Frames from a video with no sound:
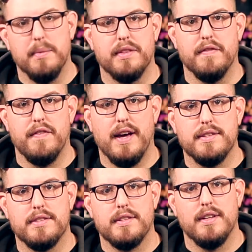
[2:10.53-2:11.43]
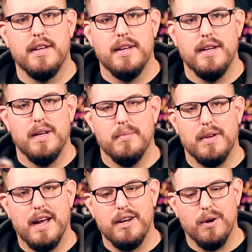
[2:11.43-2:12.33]
with a vest,
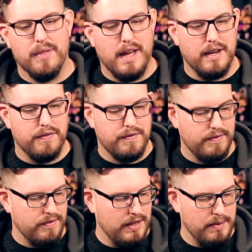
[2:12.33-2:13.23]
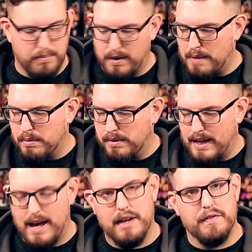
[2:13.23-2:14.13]
but I know that if he probably
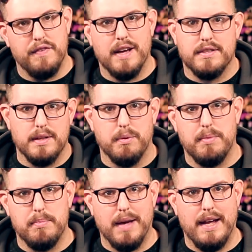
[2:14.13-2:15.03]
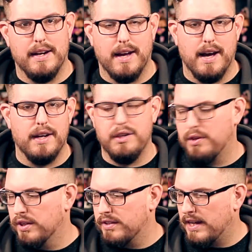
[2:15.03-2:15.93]
had a vest, it would be painted on and you
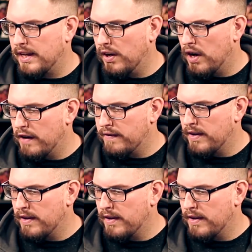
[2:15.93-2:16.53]
couldn't take it off.